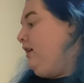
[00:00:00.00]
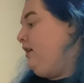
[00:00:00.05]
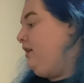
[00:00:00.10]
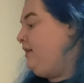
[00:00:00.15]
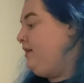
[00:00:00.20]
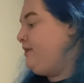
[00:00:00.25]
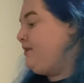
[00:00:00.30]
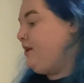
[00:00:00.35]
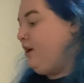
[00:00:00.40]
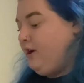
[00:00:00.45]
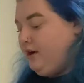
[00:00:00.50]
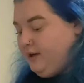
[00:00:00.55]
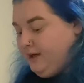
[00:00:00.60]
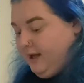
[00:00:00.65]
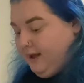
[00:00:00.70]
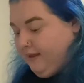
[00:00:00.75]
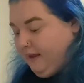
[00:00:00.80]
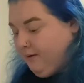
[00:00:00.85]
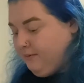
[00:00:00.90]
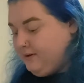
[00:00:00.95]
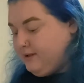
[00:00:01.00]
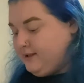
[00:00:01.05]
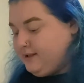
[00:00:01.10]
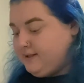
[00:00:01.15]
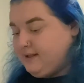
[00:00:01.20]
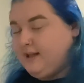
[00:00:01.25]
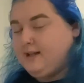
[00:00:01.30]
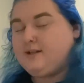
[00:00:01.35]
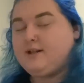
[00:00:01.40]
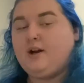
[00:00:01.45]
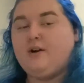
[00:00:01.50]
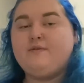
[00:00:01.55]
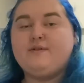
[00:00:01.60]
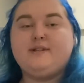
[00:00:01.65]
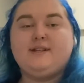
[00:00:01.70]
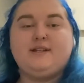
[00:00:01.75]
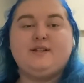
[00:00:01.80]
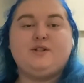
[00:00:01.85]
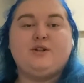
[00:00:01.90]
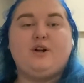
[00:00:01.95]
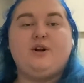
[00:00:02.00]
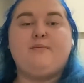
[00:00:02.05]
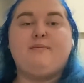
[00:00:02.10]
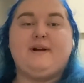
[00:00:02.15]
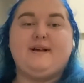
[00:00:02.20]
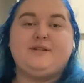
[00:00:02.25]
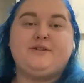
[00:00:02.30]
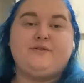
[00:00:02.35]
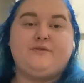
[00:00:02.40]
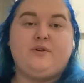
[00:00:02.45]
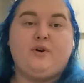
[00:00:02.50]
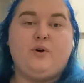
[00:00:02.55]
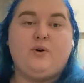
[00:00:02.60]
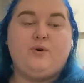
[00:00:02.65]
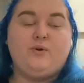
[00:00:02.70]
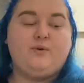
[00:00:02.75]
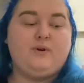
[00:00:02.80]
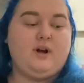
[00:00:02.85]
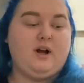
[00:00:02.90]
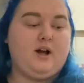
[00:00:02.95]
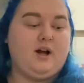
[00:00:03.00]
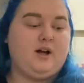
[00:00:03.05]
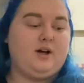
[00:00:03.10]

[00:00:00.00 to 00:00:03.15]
So yeah, that was that. Obviously it's not a massive haul.